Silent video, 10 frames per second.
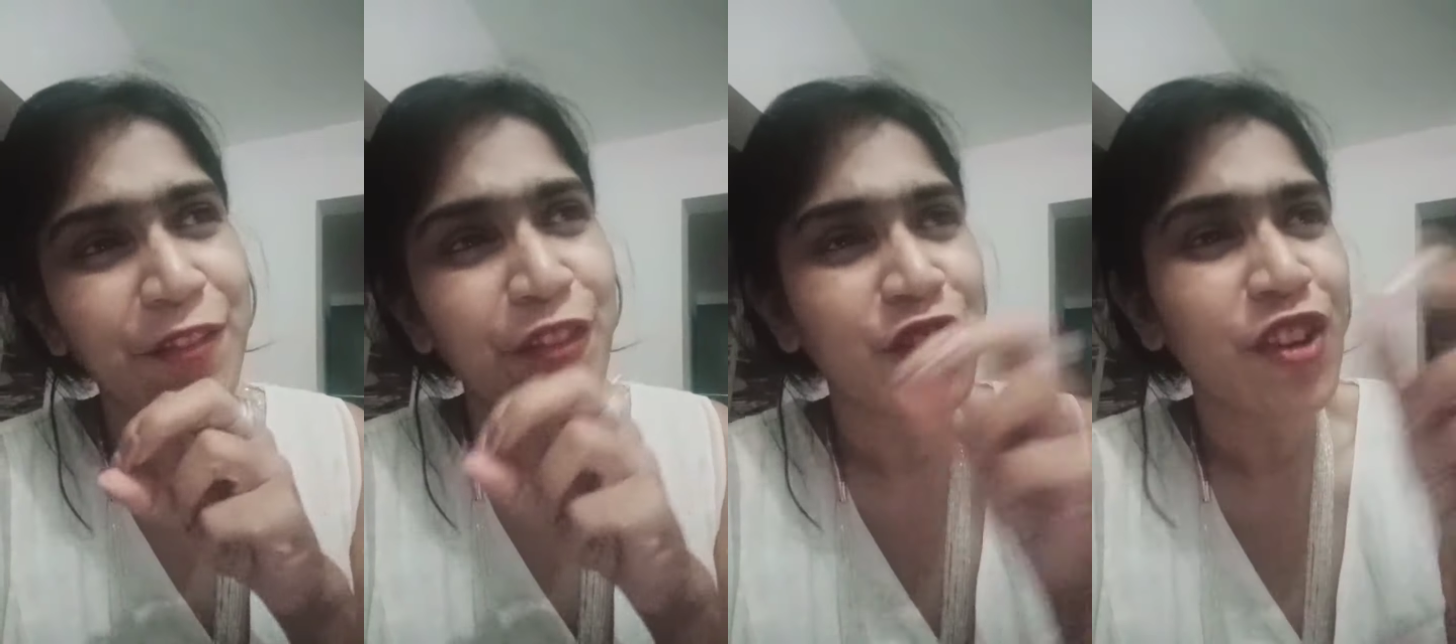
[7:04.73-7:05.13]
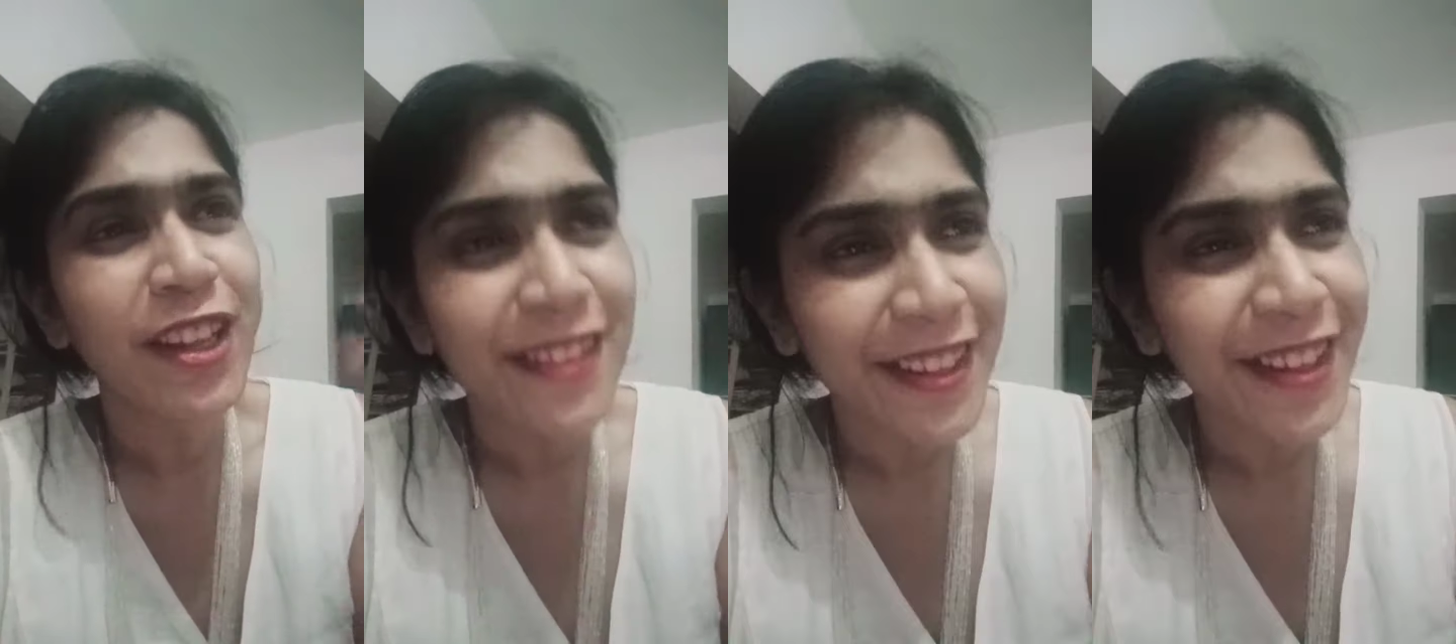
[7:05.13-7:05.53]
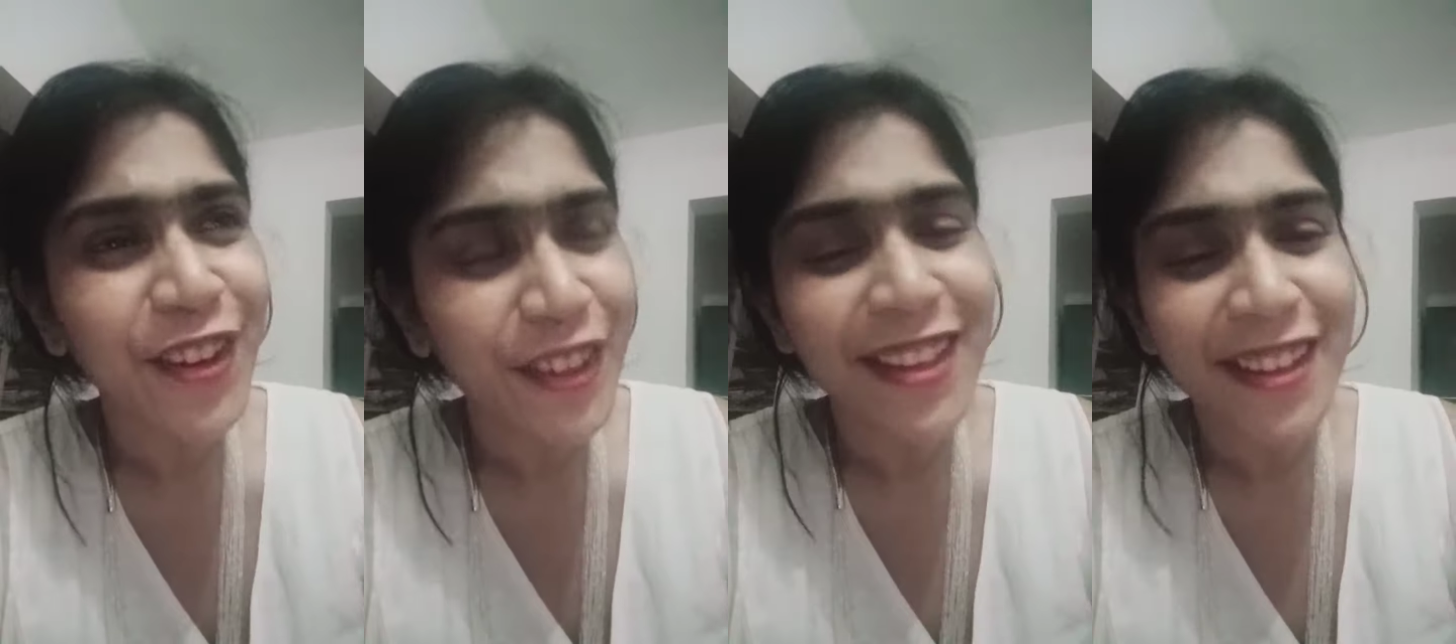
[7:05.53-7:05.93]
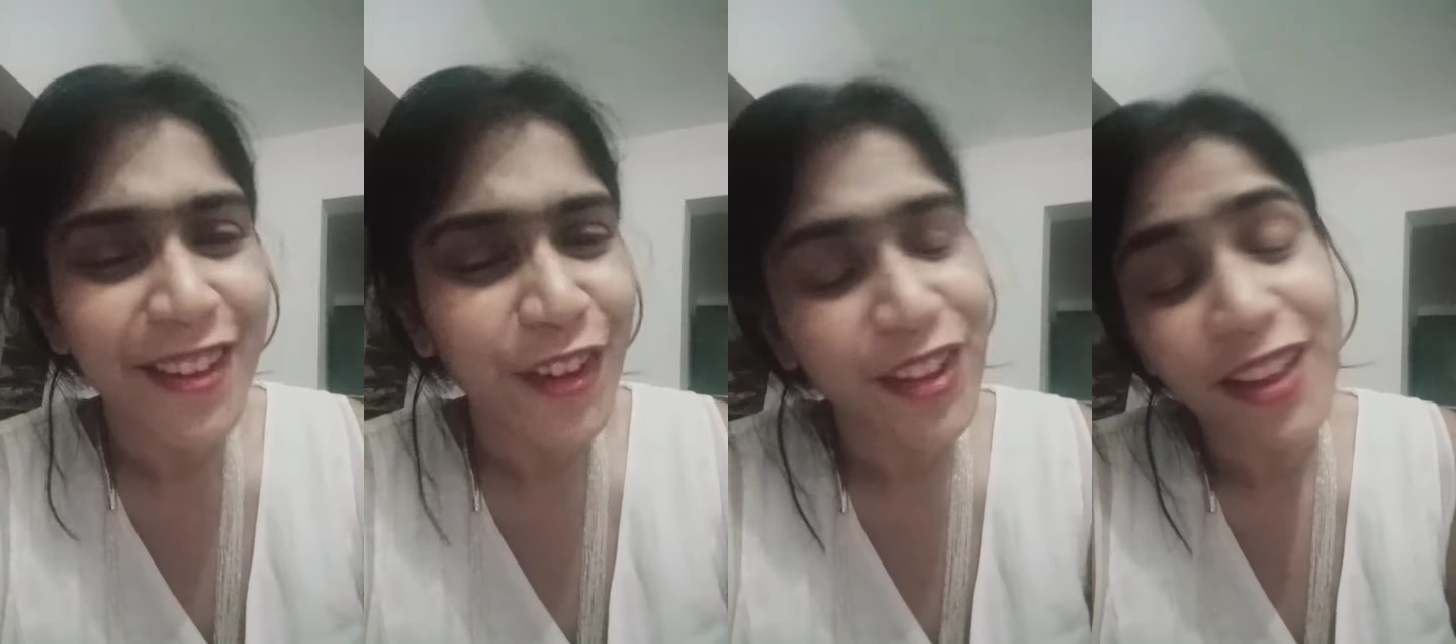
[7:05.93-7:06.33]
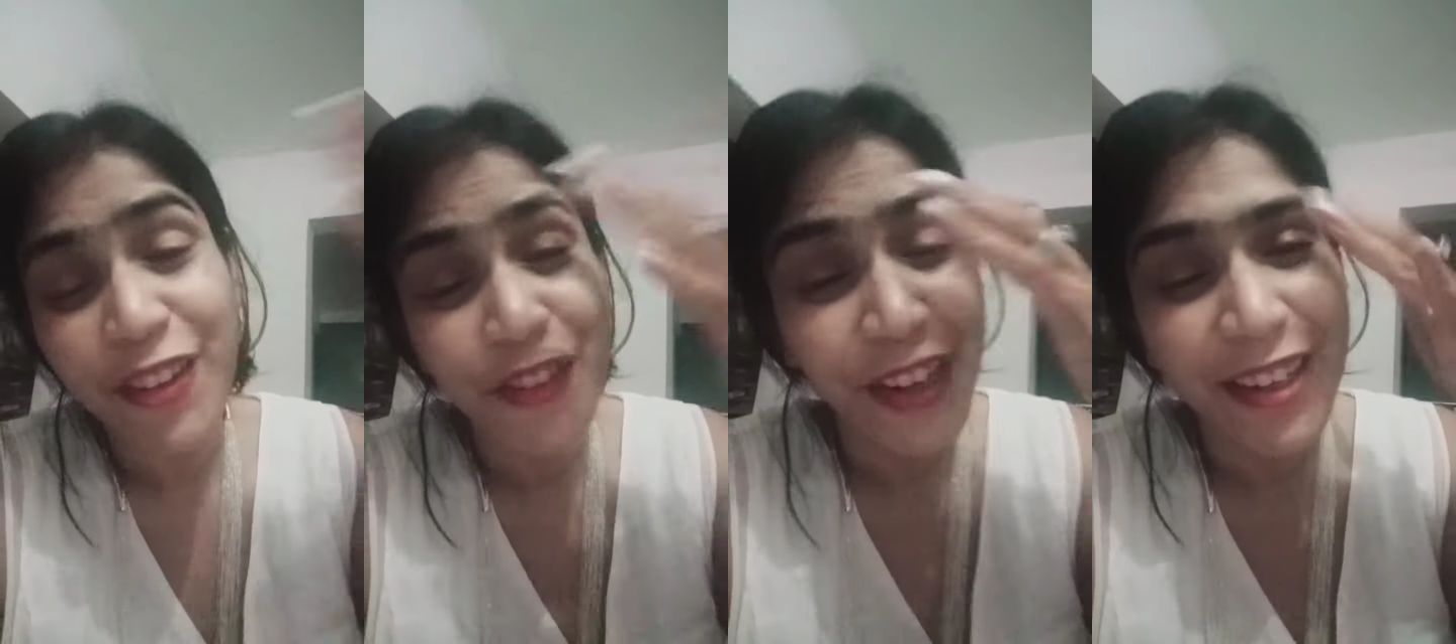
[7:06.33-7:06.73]
fragile thing on the
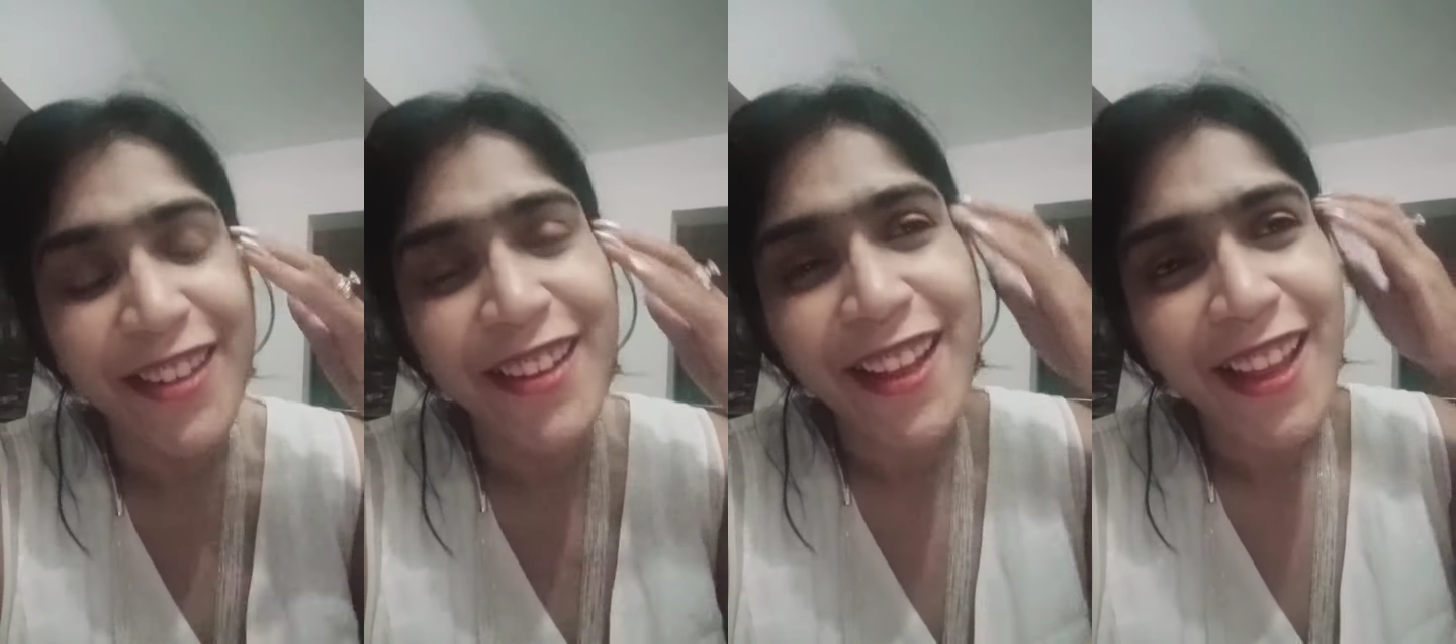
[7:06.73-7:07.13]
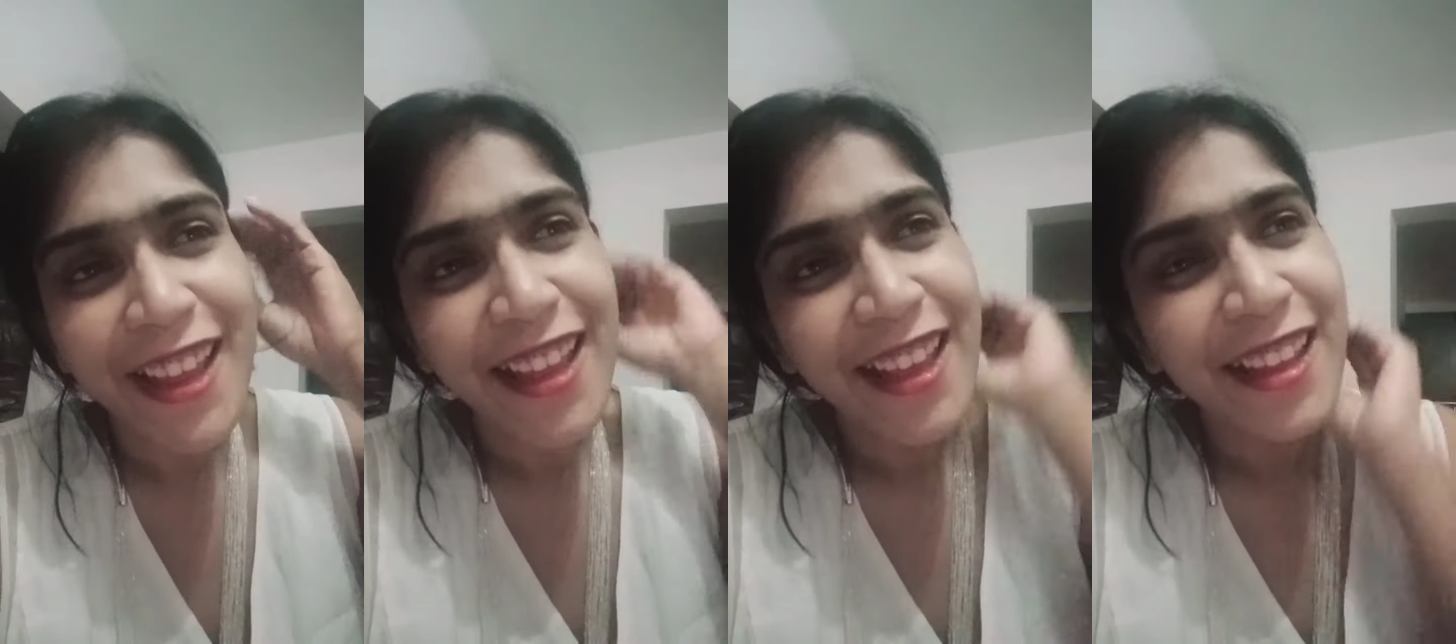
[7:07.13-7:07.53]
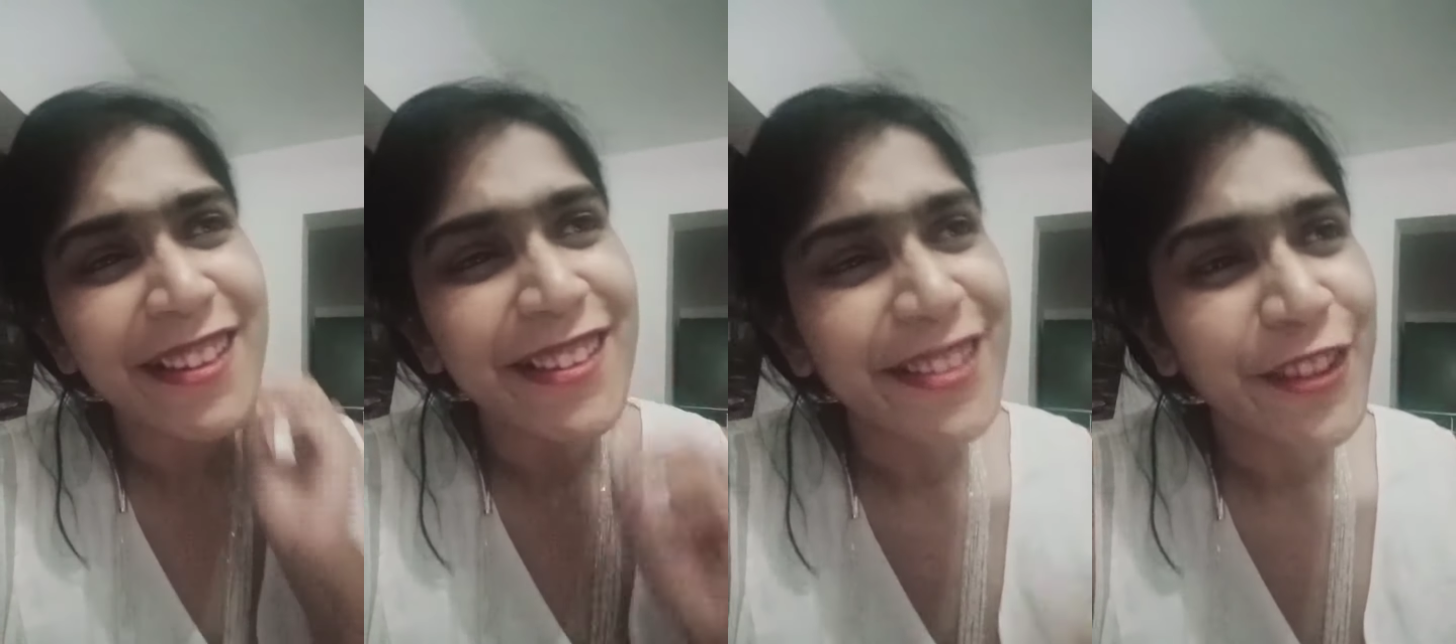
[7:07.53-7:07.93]
other end. And